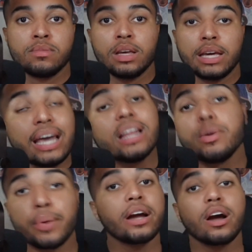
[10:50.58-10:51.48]
Kelee
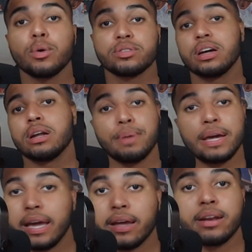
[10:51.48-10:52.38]
Ringo is going to be
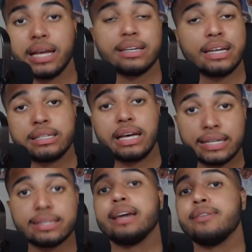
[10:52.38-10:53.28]

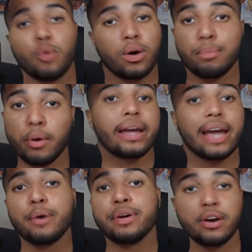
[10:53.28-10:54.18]
is in for a
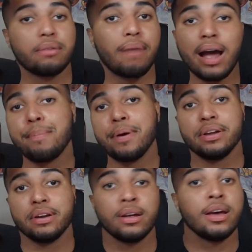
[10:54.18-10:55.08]
breakout year, in my
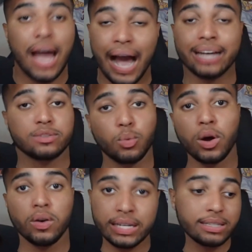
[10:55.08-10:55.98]
opinion, as
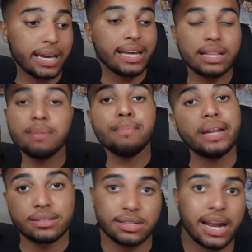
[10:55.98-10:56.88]
well. He's getting the
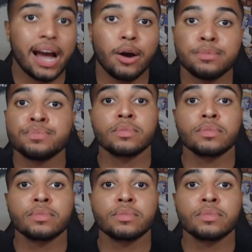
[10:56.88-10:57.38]
minutes now.